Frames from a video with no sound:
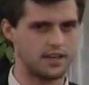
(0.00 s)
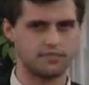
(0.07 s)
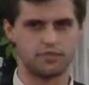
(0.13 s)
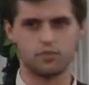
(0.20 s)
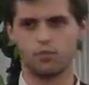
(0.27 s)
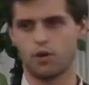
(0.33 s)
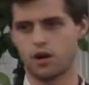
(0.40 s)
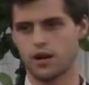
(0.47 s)

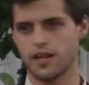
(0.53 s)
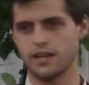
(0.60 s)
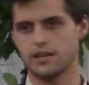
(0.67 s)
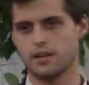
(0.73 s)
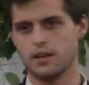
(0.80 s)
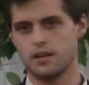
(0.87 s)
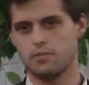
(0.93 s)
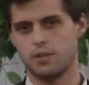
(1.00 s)
different wording,
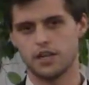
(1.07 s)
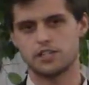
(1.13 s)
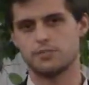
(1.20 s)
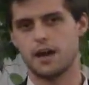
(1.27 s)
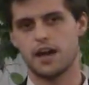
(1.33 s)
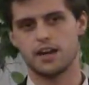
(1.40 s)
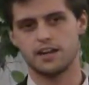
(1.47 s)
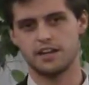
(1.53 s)
but it's
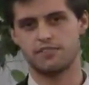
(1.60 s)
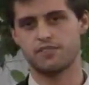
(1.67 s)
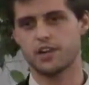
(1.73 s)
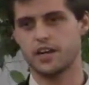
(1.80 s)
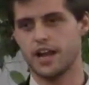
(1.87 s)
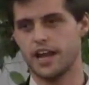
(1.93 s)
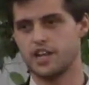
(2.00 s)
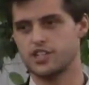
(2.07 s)
about a
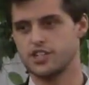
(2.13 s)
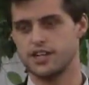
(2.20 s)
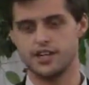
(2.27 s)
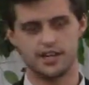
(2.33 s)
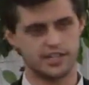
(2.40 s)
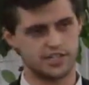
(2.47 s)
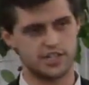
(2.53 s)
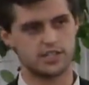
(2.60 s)
different nation,
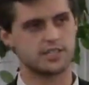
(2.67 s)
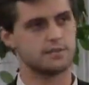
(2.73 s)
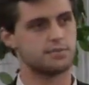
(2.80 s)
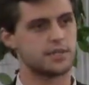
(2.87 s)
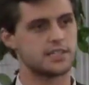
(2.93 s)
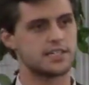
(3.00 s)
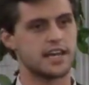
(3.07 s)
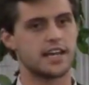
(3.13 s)
and he's just
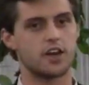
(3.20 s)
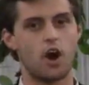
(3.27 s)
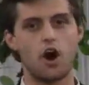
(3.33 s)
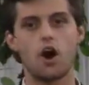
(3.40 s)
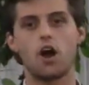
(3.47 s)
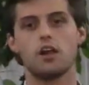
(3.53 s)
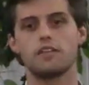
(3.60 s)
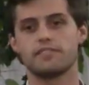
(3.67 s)
simply saying
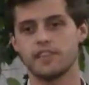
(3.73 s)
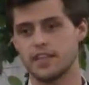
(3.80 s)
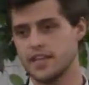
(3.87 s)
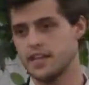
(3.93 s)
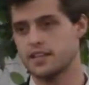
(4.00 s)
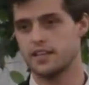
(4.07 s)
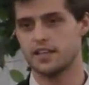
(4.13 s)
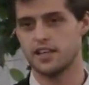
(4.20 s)
all of the
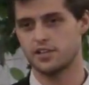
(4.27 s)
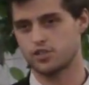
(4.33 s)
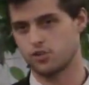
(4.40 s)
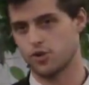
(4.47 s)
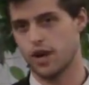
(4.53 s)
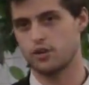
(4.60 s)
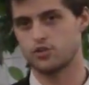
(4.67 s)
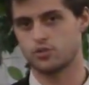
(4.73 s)
heathen that
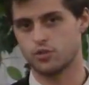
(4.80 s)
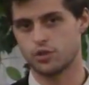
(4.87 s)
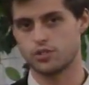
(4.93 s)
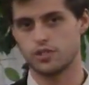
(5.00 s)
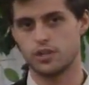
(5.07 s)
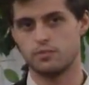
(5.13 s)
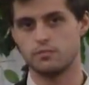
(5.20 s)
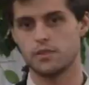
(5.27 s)
surround
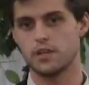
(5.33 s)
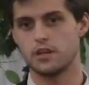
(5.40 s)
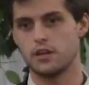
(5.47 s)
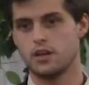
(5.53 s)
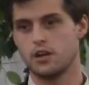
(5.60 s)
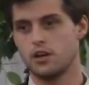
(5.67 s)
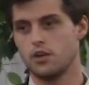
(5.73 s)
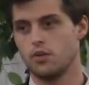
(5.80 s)
Jerusalem
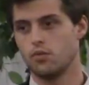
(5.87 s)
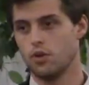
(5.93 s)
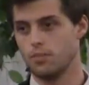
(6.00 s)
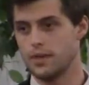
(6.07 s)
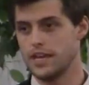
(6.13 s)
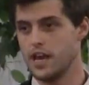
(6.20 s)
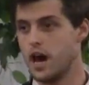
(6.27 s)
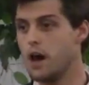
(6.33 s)
will
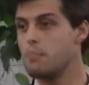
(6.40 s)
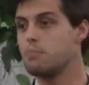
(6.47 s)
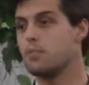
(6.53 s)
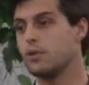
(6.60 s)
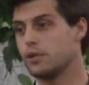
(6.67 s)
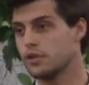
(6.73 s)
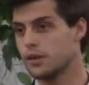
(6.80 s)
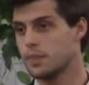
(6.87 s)
be
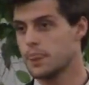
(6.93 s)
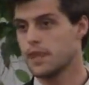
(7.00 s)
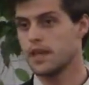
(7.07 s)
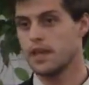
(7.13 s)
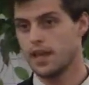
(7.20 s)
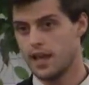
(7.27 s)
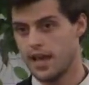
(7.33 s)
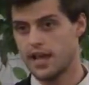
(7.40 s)
humbled
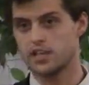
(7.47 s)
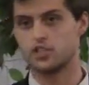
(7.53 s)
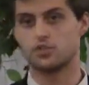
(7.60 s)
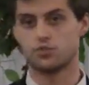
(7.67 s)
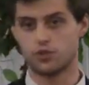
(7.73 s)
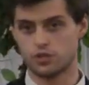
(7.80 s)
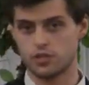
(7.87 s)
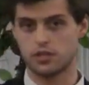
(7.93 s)
as
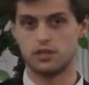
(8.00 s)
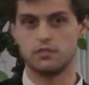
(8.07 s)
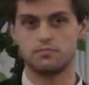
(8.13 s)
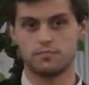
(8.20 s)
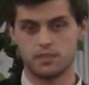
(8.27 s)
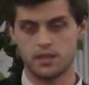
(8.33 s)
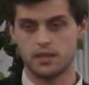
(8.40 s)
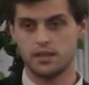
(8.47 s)

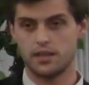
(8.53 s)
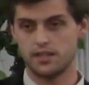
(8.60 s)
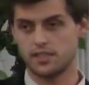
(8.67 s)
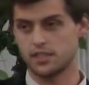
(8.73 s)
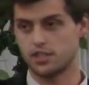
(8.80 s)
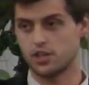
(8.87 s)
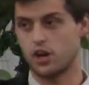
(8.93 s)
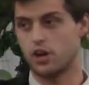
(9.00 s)
Jerusalem is
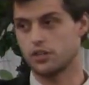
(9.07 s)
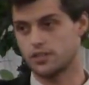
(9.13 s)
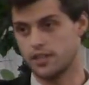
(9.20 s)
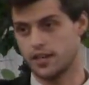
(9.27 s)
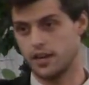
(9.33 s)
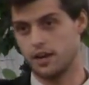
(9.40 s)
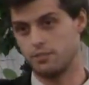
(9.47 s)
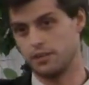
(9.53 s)

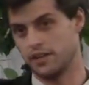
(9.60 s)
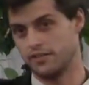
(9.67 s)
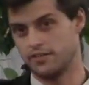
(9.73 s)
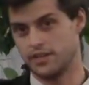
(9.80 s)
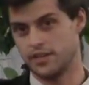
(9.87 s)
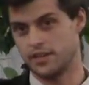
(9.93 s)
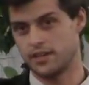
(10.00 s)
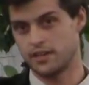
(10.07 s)
exalted and uplifted.